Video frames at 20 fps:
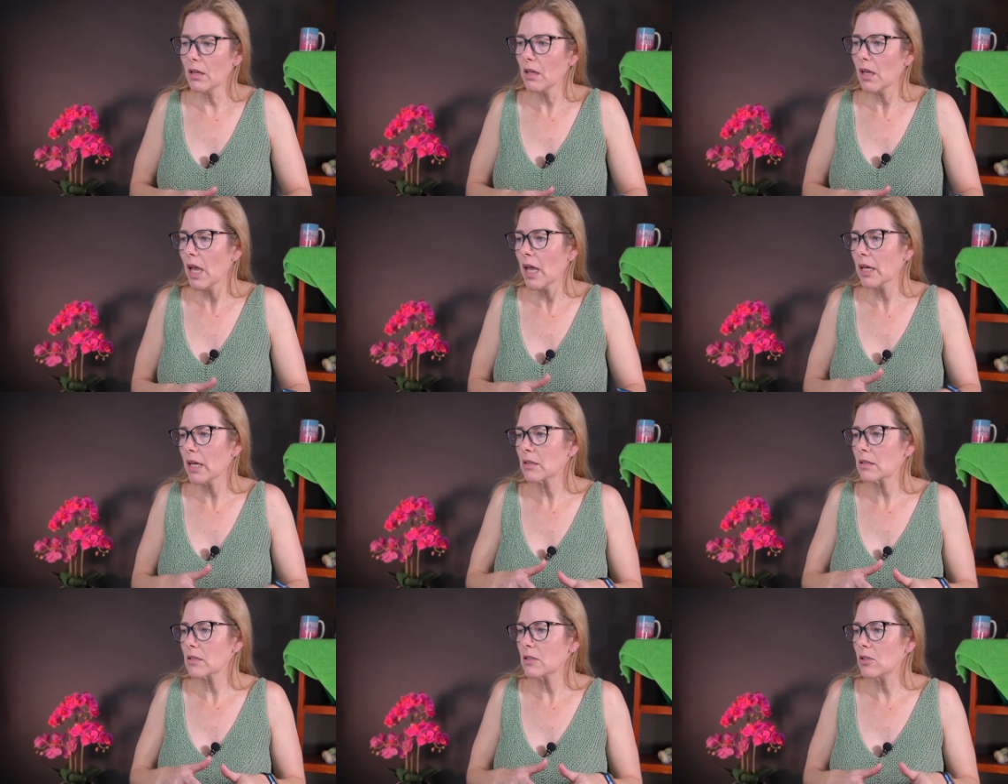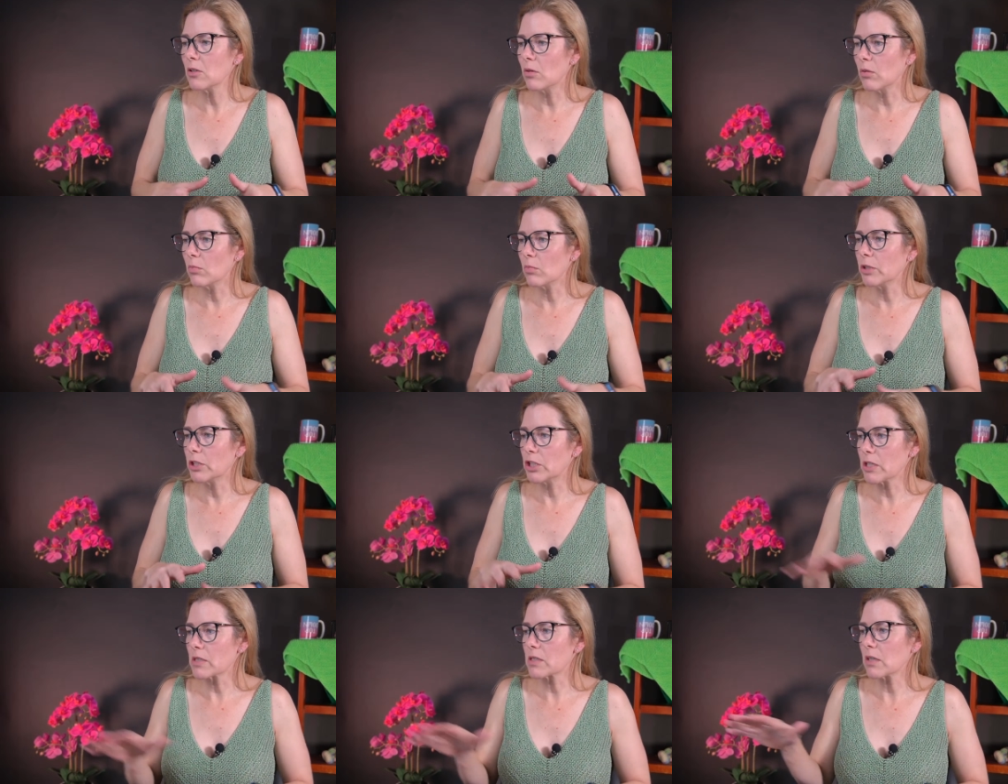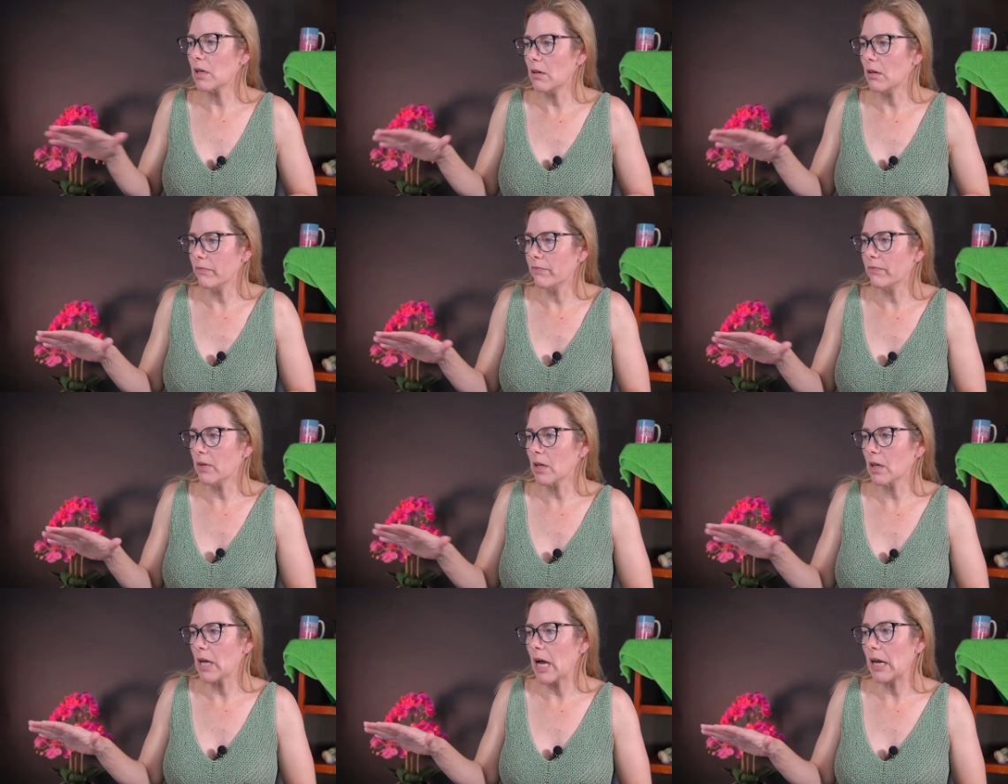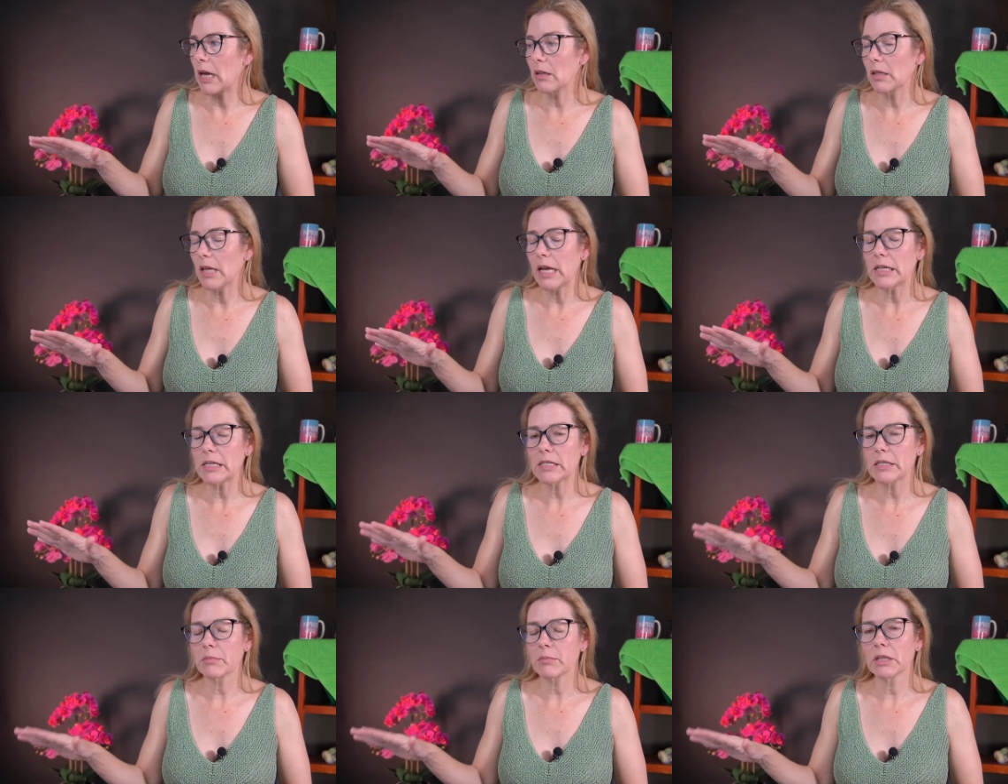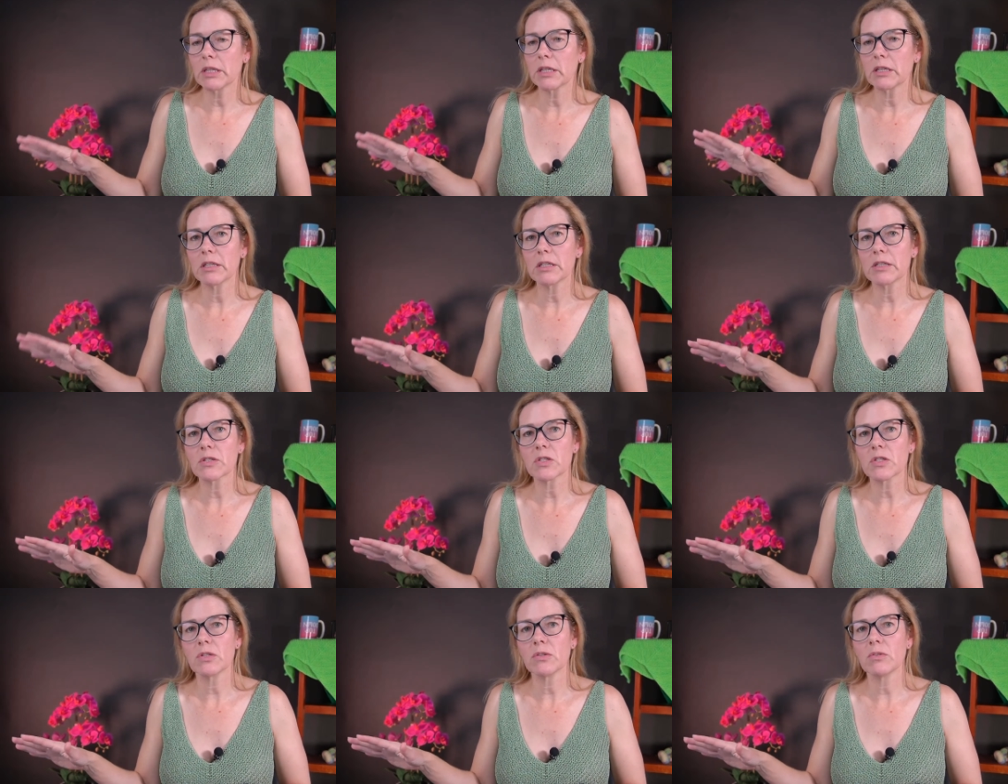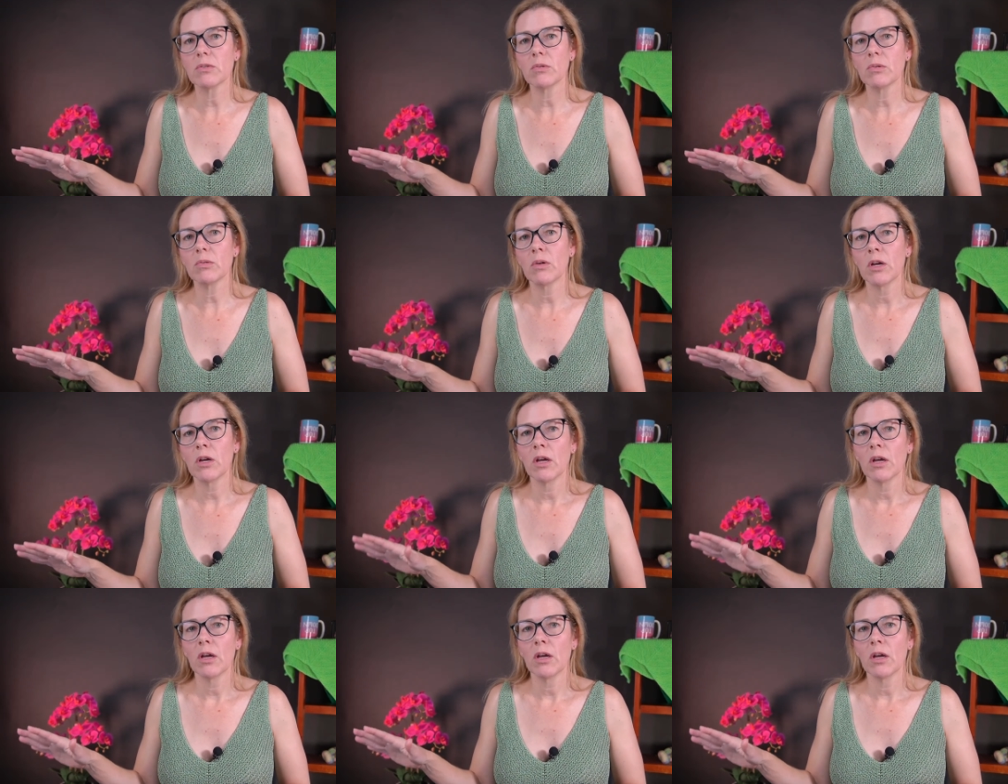and which has got a lot of similarities to